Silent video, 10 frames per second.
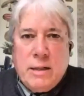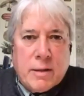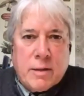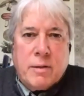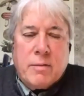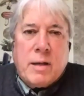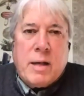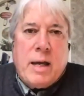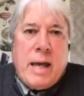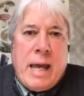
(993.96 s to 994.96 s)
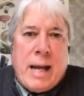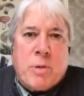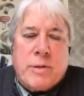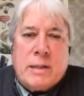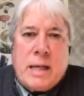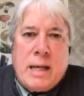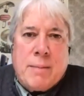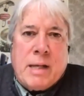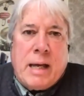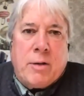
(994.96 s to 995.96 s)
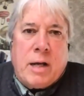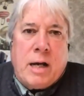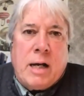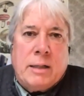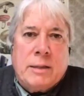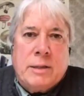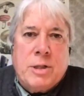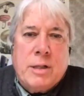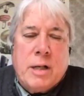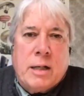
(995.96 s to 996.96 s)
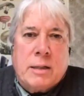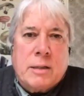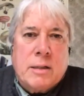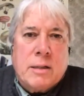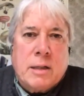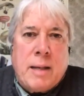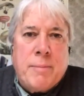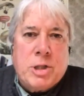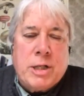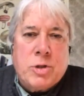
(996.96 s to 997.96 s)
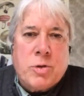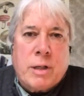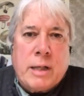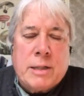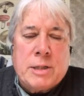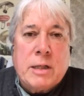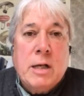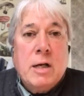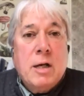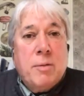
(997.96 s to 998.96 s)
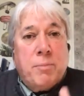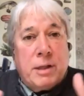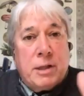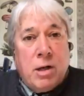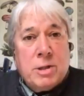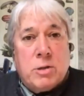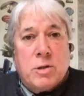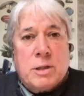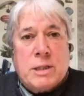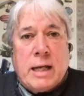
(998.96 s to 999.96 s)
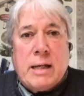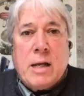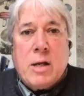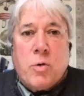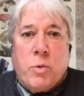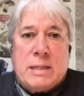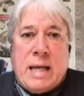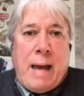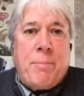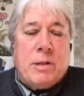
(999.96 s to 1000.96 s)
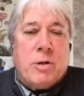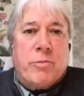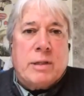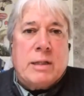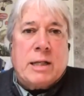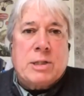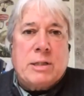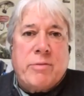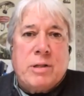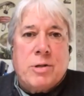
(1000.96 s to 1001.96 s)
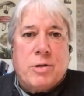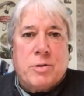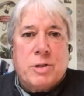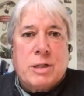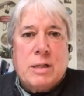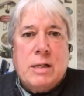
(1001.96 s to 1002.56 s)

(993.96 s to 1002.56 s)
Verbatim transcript: the hammer that came down on, on climate change organizing. But it also looks at what's happened over the next seven years